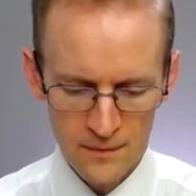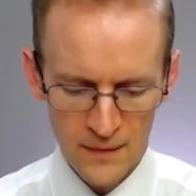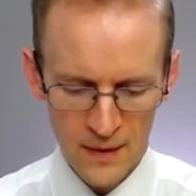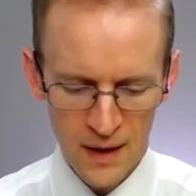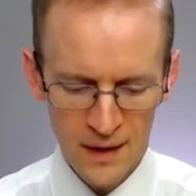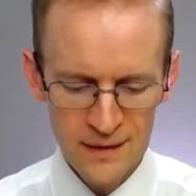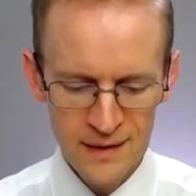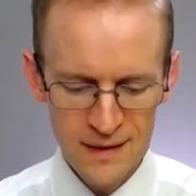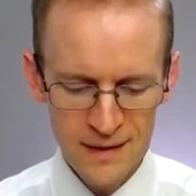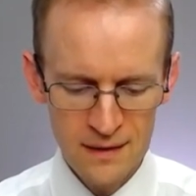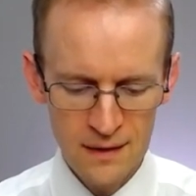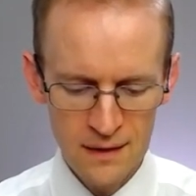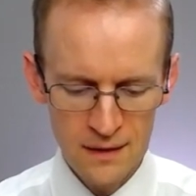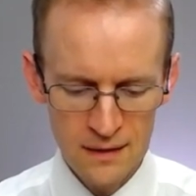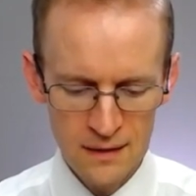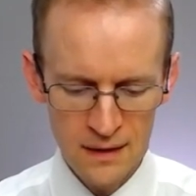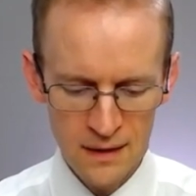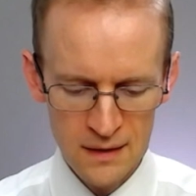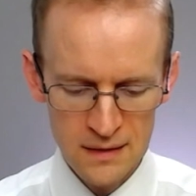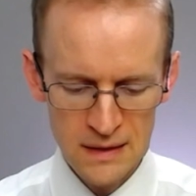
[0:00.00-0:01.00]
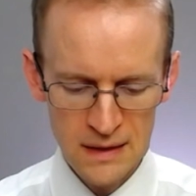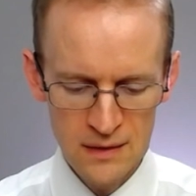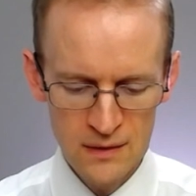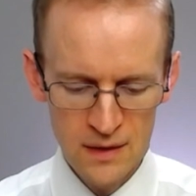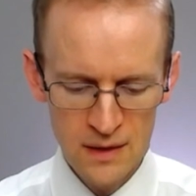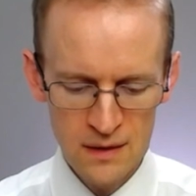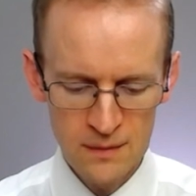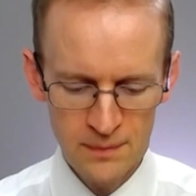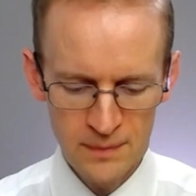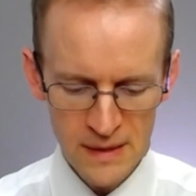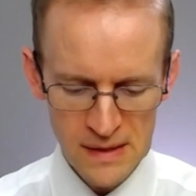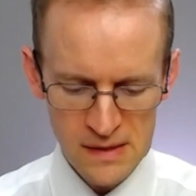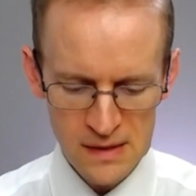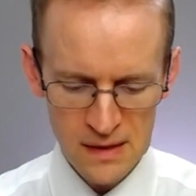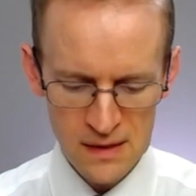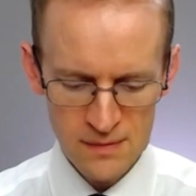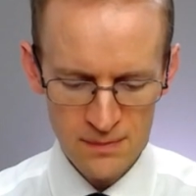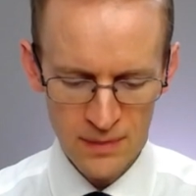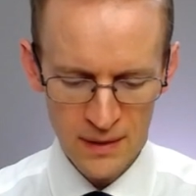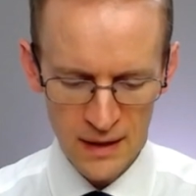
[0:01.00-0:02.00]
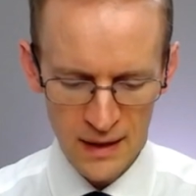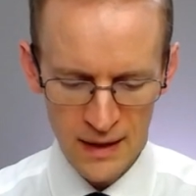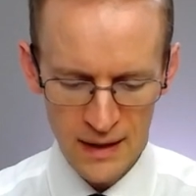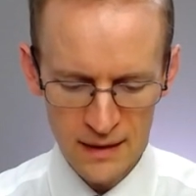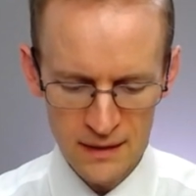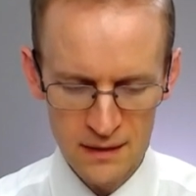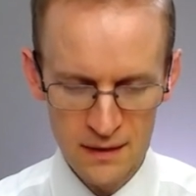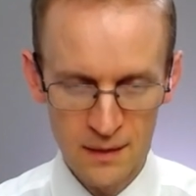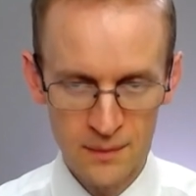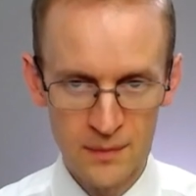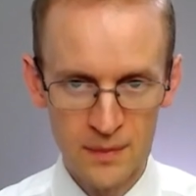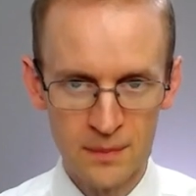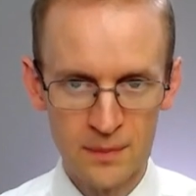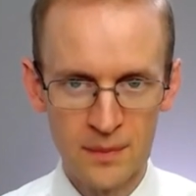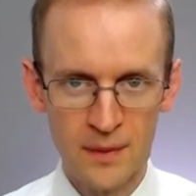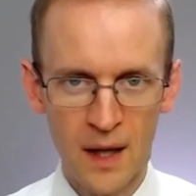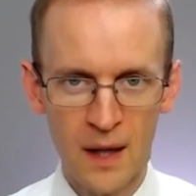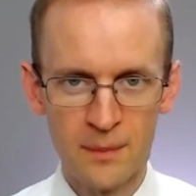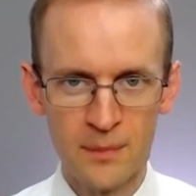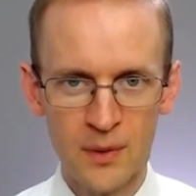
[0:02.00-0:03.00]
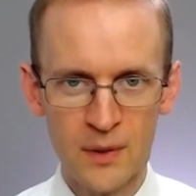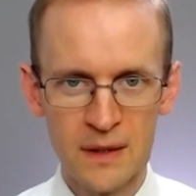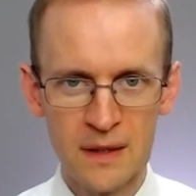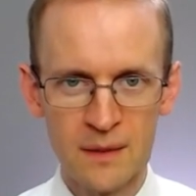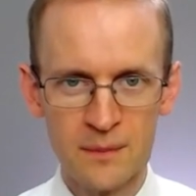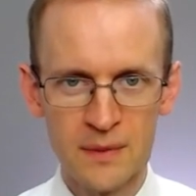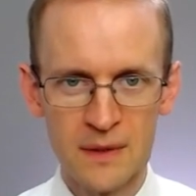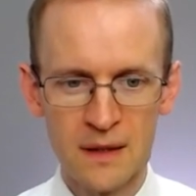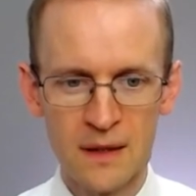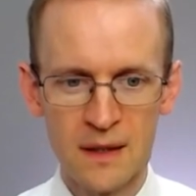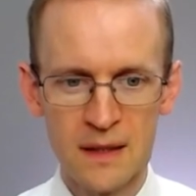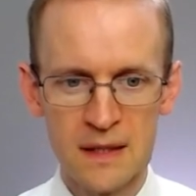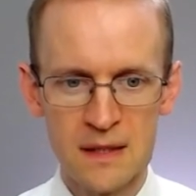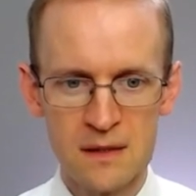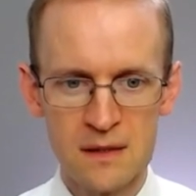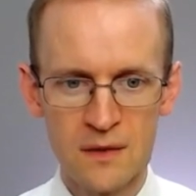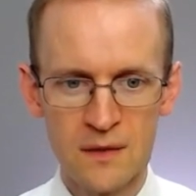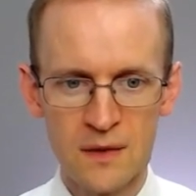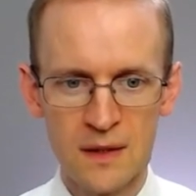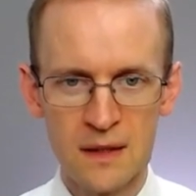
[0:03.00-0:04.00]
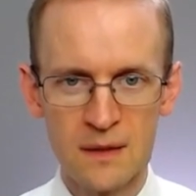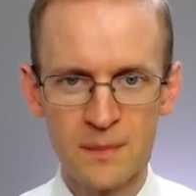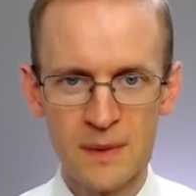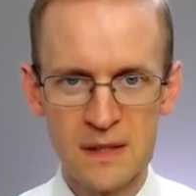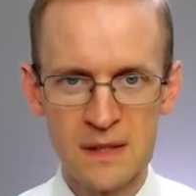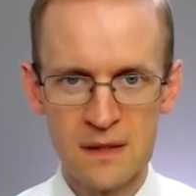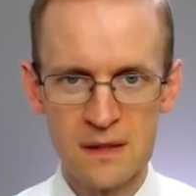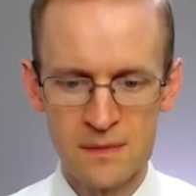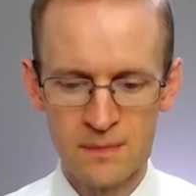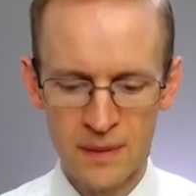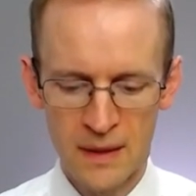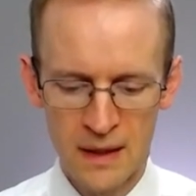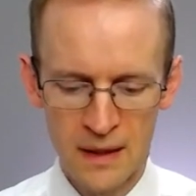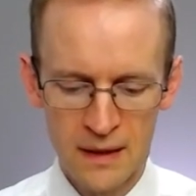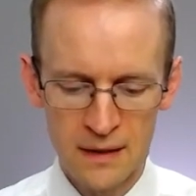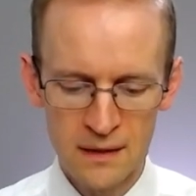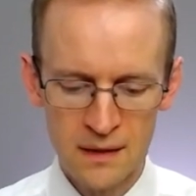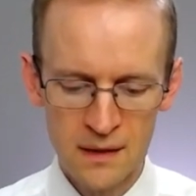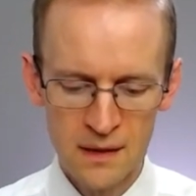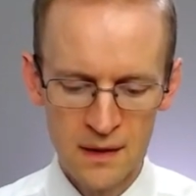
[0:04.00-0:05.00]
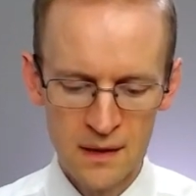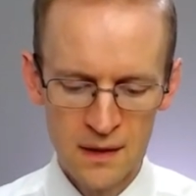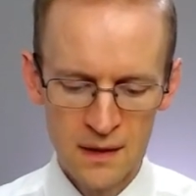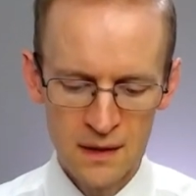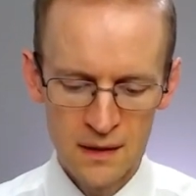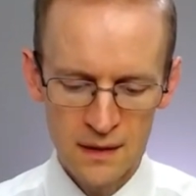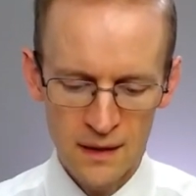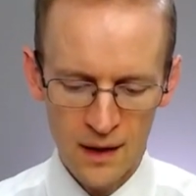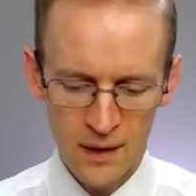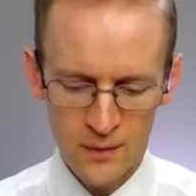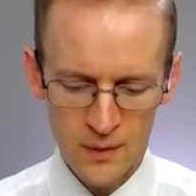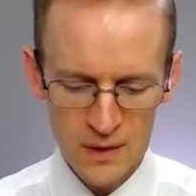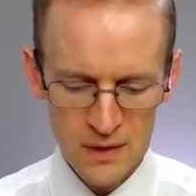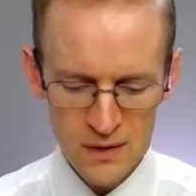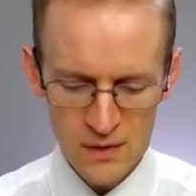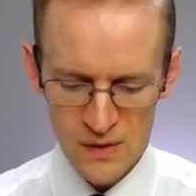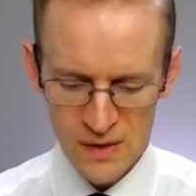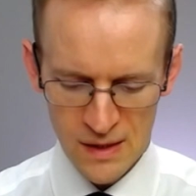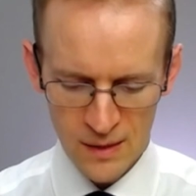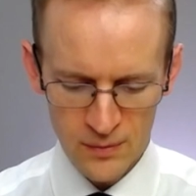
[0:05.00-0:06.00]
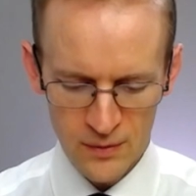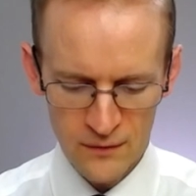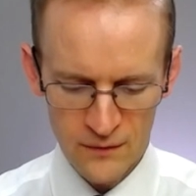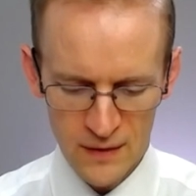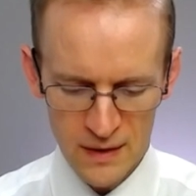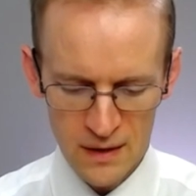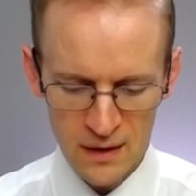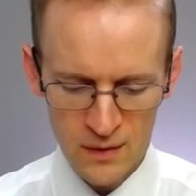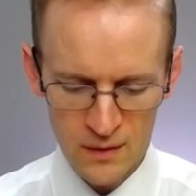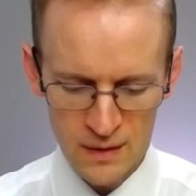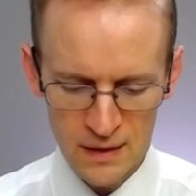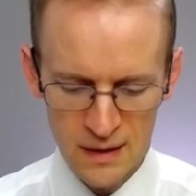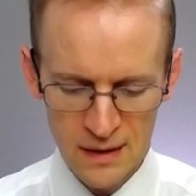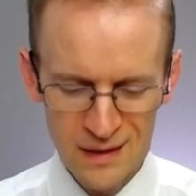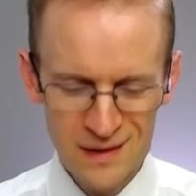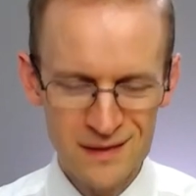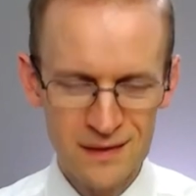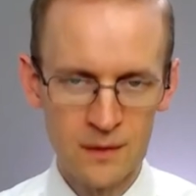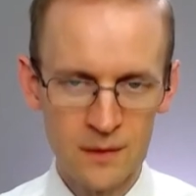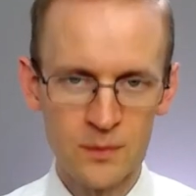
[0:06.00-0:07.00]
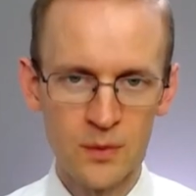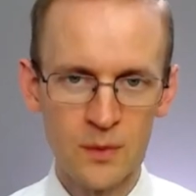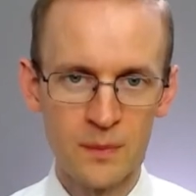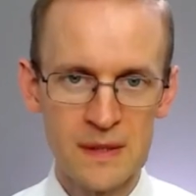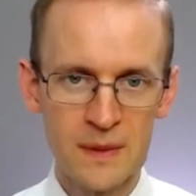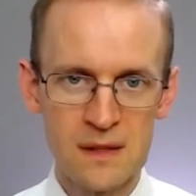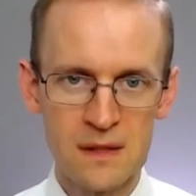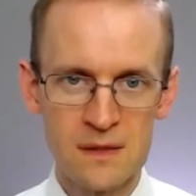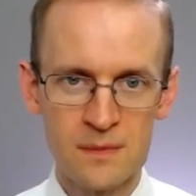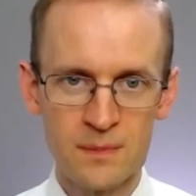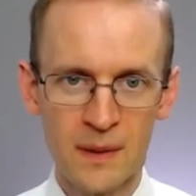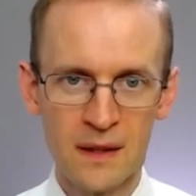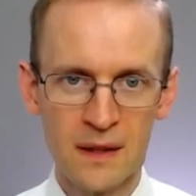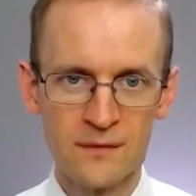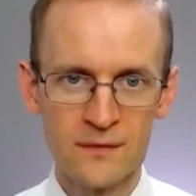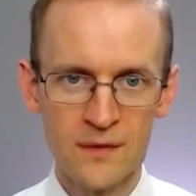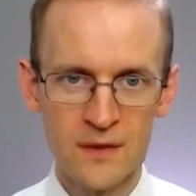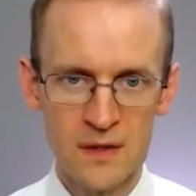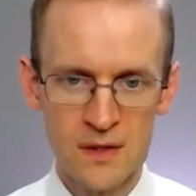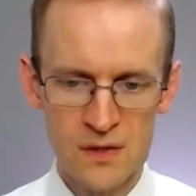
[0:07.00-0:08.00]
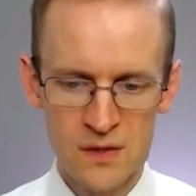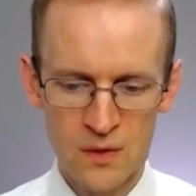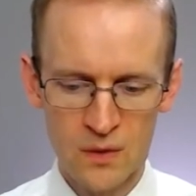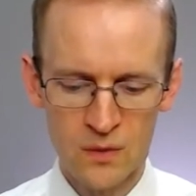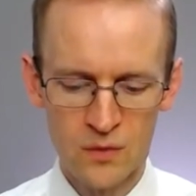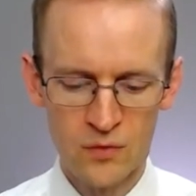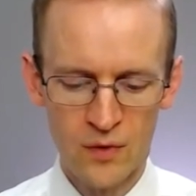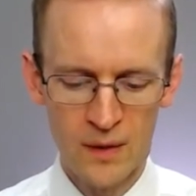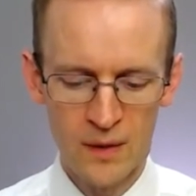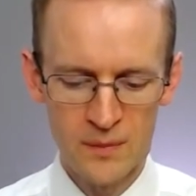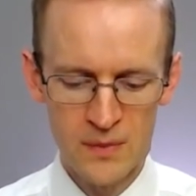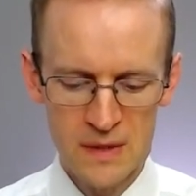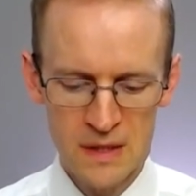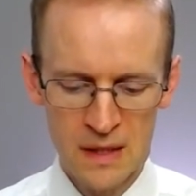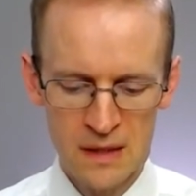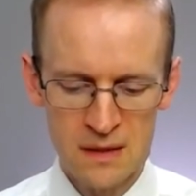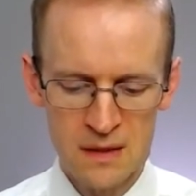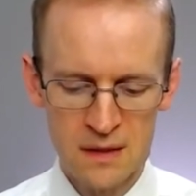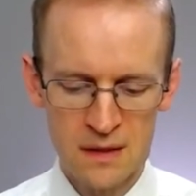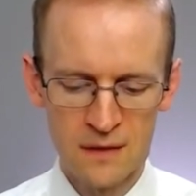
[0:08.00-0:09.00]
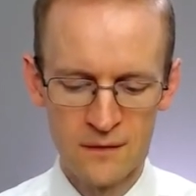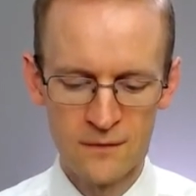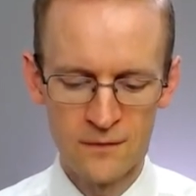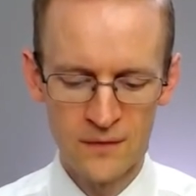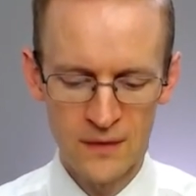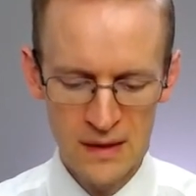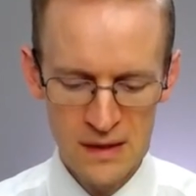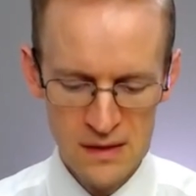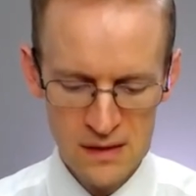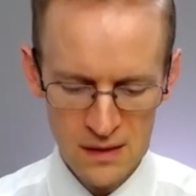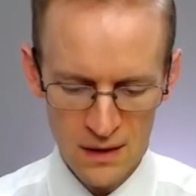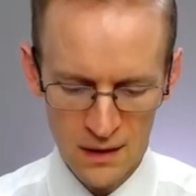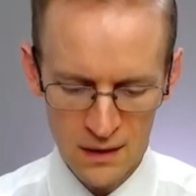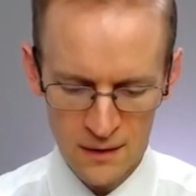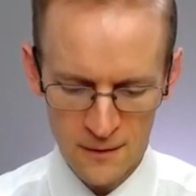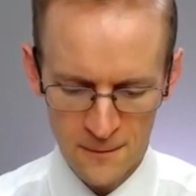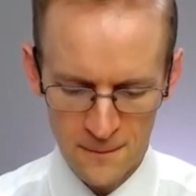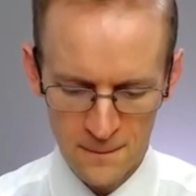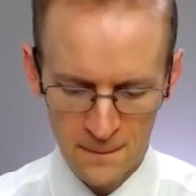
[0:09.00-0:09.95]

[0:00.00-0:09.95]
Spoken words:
And then lastly, you need a business plan. Point number 9 is you need a business plan. Now I'm going to do a separate video on an example business plan for the sole representative visa.